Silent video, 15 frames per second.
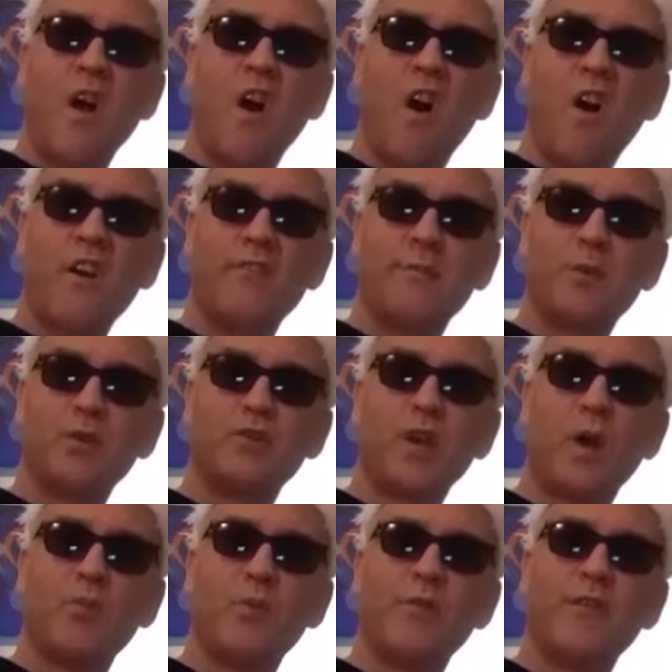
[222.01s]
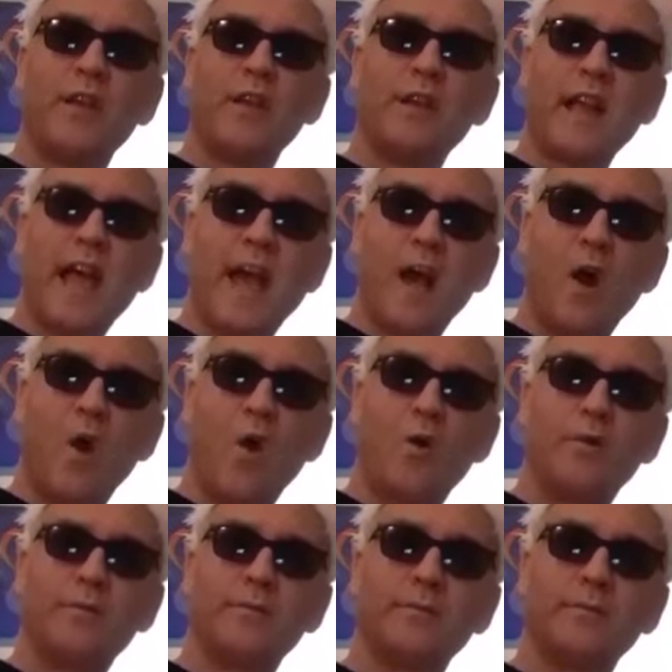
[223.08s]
I've put up with it now.